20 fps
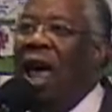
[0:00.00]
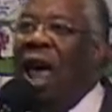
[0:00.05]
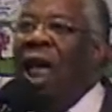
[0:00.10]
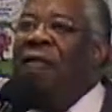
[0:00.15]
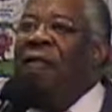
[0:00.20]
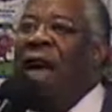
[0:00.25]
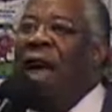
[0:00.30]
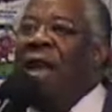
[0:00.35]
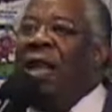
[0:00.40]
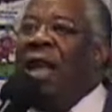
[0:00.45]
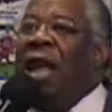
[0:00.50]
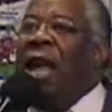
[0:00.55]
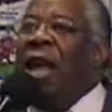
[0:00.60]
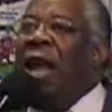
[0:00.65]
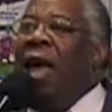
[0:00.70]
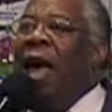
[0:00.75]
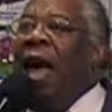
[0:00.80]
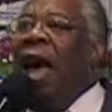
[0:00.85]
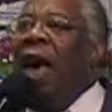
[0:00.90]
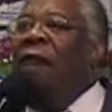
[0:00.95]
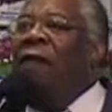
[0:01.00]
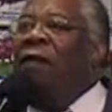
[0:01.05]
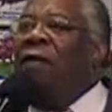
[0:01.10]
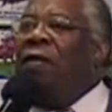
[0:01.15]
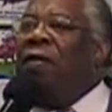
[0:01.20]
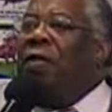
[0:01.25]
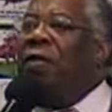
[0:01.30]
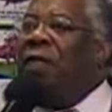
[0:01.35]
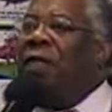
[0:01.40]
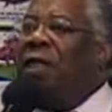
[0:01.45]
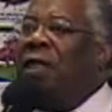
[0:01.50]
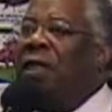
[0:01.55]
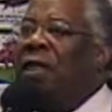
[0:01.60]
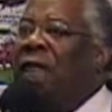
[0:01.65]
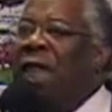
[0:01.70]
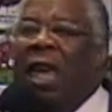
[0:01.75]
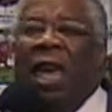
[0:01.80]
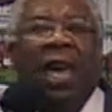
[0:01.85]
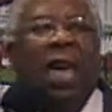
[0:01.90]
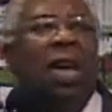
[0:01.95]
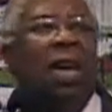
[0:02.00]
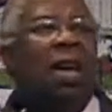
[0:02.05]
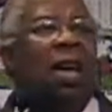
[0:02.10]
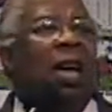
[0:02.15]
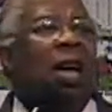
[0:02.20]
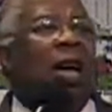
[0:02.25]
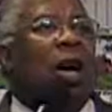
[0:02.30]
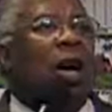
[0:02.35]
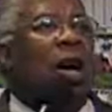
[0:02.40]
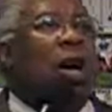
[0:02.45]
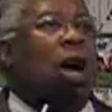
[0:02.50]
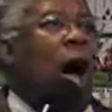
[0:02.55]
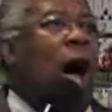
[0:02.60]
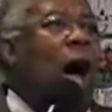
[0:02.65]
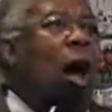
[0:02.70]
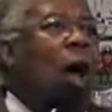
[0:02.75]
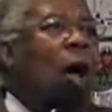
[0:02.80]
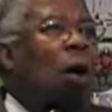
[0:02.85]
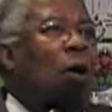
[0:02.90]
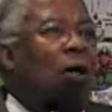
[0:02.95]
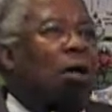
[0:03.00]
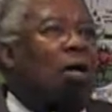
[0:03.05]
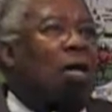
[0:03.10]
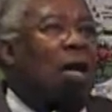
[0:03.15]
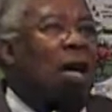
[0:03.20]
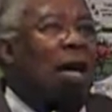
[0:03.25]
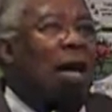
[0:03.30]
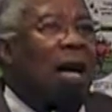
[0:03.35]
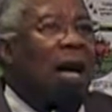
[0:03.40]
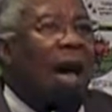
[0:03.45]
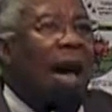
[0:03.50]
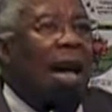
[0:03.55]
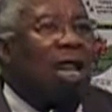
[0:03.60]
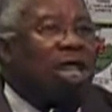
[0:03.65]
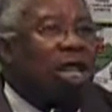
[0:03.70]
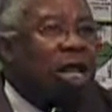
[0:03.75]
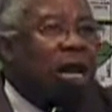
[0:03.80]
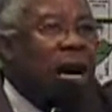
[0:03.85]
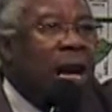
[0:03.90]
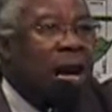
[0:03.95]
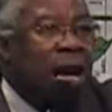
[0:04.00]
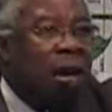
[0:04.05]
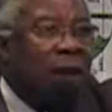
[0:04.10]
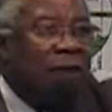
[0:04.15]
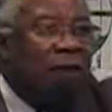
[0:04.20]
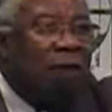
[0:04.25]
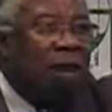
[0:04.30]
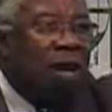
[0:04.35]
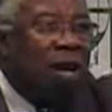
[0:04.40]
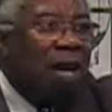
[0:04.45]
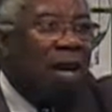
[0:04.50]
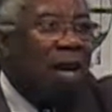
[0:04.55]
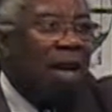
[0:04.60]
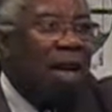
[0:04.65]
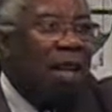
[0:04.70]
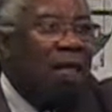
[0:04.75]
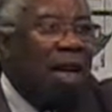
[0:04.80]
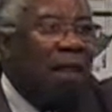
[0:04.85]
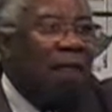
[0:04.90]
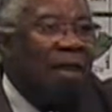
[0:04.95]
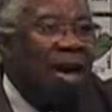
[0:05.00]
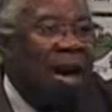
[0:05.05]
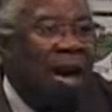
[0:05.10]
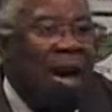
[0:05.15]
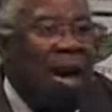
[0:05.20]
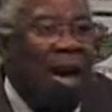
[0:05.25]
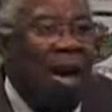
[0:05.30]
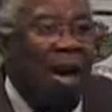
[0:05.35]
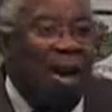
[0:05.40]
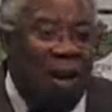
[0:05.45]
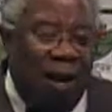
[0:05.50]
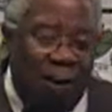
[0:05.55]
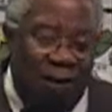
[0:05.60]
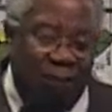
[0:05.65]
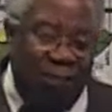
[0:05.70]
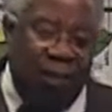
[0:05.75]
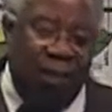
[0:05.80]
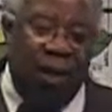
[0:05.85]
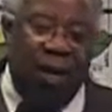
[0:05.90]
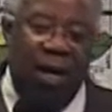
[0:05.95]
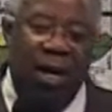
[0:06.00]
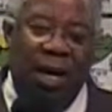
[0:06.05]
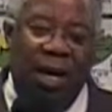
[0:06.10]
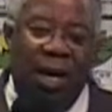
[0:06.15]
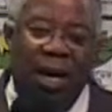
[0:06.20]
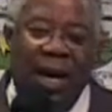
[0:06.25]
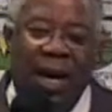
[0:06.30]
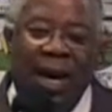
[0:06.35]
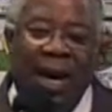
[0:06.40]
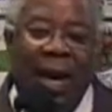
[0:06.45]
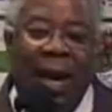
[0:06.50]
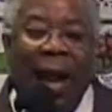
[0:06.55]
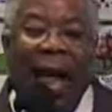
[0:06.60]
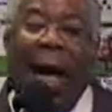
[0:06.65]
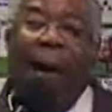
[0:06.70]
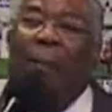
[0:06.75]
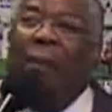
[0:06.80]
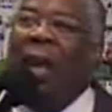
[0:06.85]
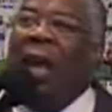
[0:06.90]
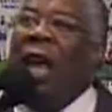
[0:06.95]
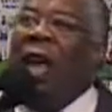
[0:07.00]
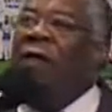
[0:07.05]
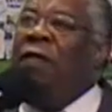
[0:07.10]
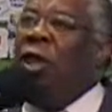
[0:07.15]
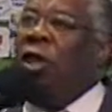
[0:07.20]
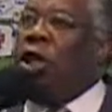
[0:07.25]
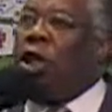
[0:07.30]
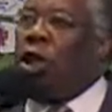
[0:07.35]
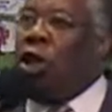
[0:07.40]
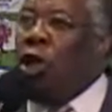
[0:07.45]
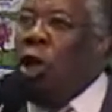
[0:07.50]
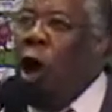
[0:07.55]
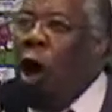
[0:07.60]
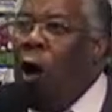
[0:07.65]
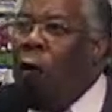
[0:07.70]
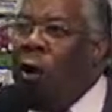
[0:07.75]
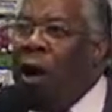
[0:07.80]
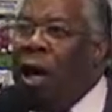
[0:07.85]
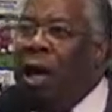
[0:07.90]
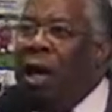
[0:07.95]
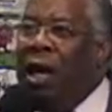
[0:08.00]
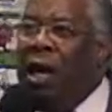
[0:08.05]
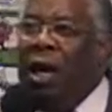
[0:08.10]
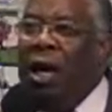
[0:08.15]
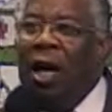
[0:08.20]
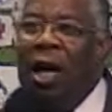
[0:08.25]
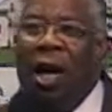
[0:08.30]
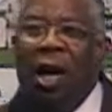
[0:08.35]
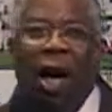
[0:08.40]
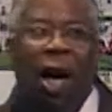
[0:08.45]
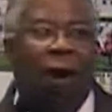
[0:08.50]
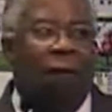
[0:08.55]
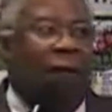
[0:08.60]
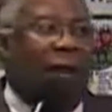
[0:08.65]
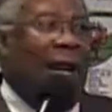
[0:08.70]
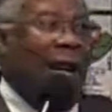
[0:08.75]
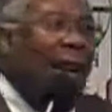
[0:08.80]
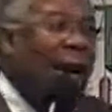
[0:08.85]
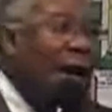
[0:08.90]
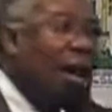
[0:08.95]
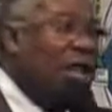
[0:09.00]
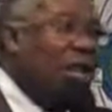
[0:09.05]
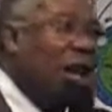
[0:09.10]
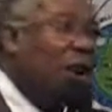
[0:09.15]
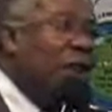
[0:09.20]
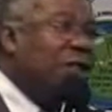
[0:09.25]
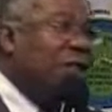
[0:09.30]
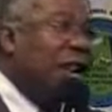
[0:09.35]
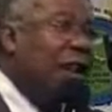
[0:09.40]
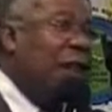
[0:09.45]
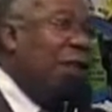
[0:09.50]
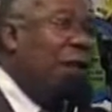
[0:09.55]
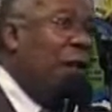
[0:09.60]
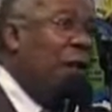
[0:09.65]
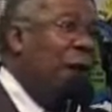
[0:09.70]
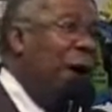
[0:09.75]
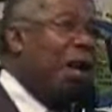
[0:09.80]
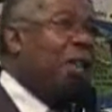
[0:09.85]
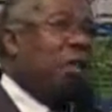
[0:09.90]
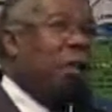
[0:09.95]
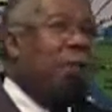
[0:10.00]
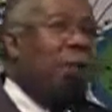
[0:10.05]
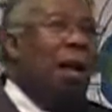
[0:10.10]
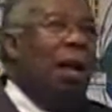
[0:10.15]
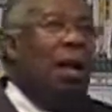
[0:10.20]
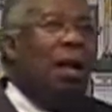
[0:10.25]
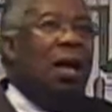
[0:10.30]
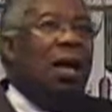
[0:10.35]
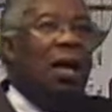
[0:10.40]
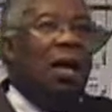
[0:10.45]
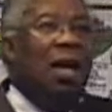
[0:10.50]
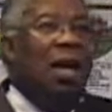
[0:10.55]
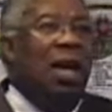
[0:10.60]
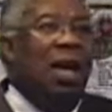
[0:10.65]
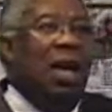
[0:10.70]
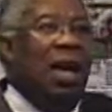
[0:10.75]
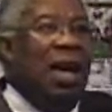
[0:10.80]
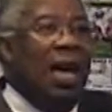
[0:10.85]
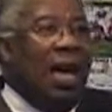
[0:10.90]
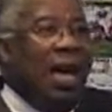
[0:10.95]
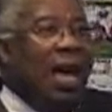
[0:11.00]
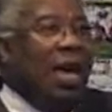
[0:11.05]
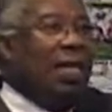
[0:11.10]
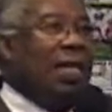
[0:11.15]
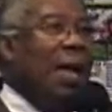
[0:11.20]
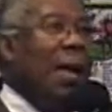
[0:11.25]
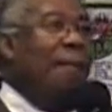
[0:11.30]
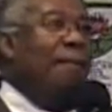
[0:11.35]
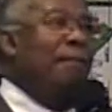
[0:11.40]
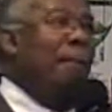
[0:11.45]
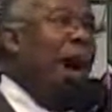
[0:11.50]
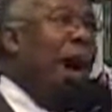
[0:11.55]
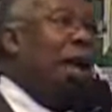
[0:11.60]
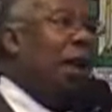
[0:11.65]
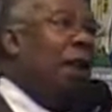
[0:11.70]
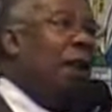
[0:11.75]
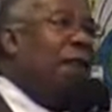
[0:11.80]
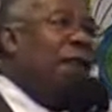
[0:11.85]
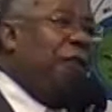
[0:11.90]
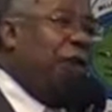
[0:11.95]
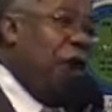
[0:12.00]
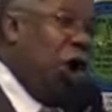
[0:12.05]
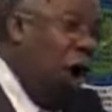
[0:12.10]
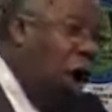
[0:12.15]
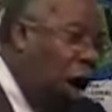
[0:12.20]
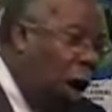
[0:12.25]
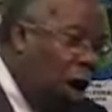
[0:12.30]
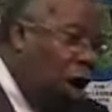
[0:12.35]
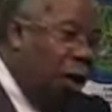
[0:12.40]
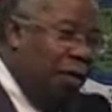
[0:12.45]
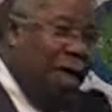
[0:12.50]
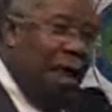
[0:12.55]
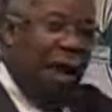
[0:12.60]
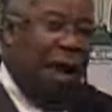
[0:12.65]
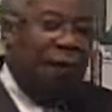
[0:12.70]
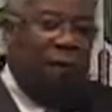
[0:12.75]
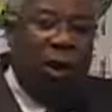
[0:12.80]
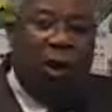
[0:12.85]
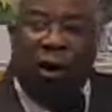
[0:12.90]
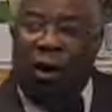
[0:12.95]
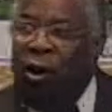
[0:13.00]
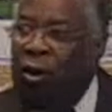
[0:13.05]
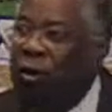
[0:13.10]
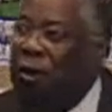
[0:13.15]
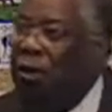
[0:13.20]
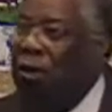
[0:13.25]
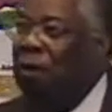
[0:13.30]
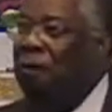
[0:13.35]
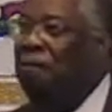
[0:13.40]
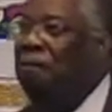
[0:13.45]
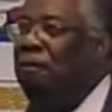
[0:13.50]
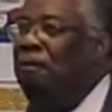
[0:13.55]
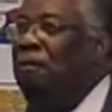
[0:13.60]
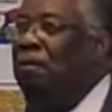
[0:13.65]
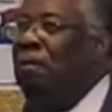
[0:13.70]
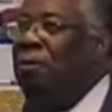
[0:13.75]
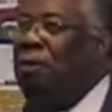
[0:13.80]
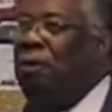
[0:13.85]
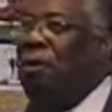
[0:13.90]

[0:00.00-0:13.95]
And they didn't have the goals achieved that they had. And I believe the story of Lazarus and the rich man is a model for all that live on earth. Yes.